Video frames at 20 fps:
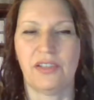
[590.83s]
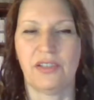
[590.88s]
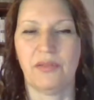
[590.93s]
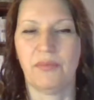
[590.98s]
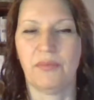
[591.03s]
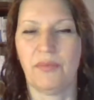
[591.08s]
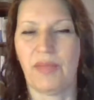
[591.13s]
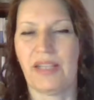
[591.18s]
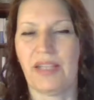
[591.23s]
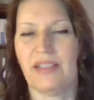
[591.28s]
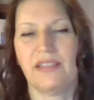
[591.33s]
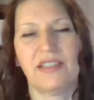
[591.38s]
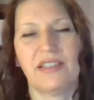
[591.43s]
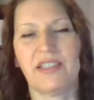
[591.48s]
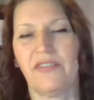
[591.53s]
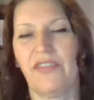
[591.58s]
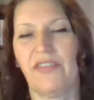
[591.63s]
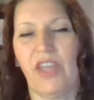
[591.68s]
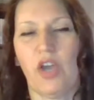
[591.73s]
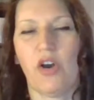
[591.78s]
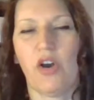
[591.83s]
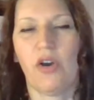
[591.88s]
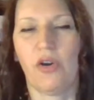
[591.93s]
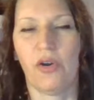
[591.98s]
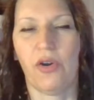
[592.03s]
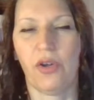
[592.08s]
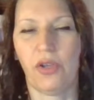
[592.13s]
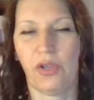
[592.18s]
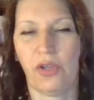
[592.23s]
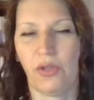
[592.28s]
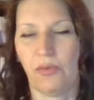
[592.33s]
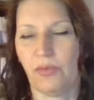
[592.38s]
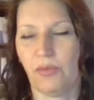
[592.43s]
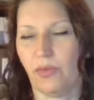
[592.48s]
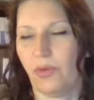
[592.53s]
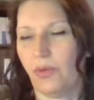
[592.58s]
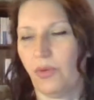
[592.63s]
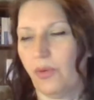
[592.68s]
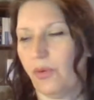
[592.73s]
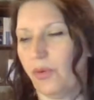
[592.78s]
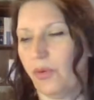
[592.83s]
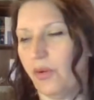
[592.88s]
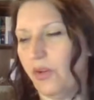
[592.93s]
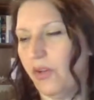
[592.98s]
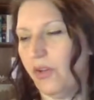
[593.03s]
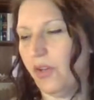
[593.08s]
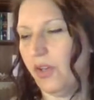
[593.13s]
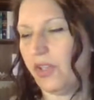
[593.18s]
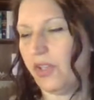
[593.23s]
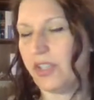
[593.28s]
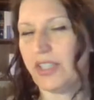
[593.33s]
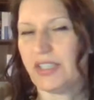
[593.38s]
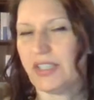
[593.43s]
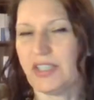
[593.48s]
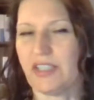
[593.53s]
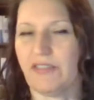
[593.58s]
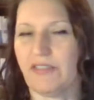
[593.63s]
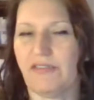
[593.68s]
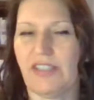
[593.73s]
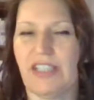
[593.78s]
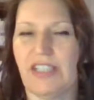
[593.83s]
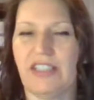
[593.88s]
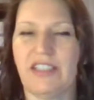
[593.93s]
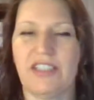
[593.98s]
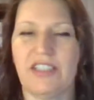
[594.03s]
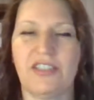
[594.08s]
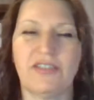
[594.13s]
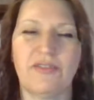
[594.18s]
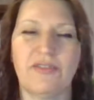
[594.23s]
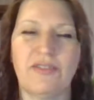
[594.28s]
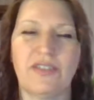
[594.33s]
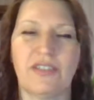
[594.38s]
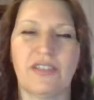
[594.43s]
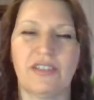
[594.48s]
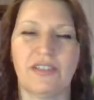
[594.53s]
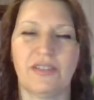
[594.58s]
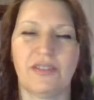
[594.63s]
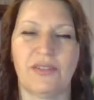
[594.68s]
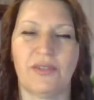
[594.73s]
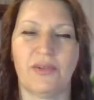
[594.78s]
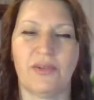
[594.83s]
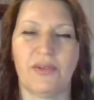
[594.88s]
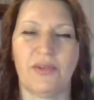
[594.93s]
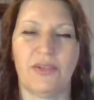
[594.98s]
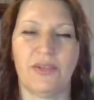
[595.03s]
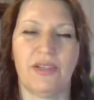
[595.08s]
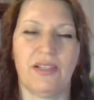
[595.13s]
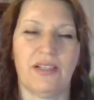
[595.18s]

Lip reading: maintenance of their home, or to feed children, or